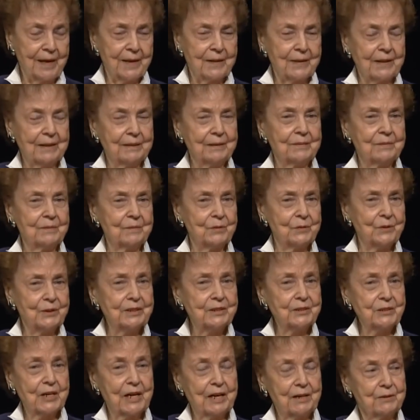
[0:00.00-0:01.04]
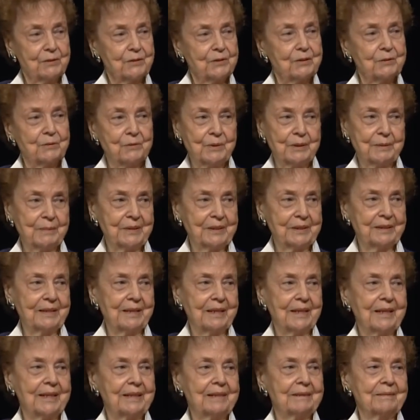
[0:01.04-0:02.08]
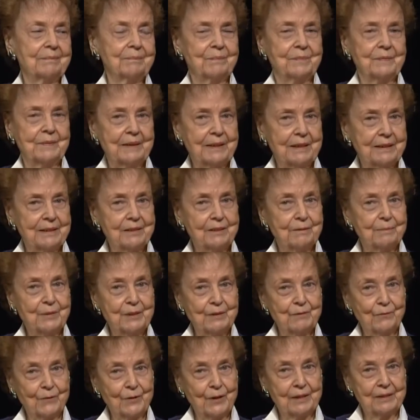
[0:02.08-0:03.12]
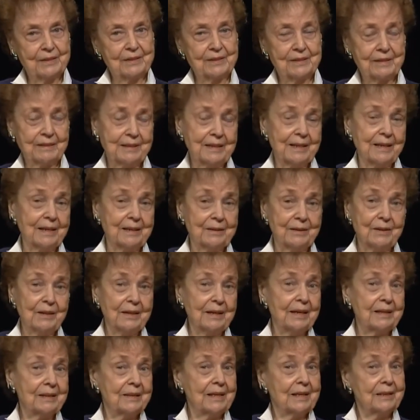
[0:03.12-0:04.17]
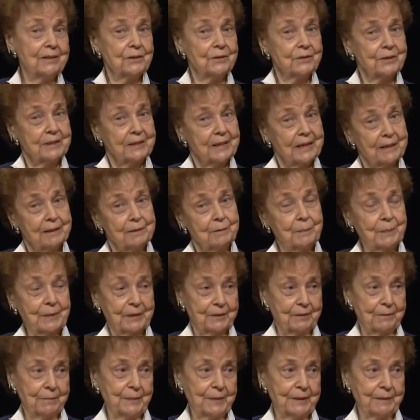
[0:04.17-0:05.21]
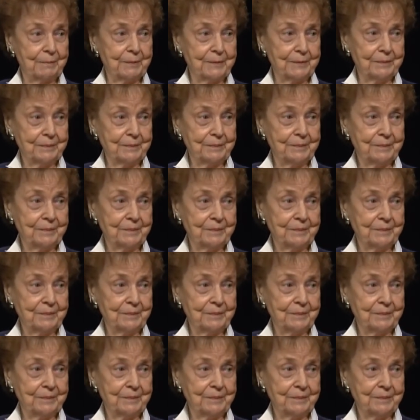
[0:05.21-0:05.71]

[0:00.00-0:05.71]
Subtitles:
that reach out to women and get to be friends, and then you can help other people.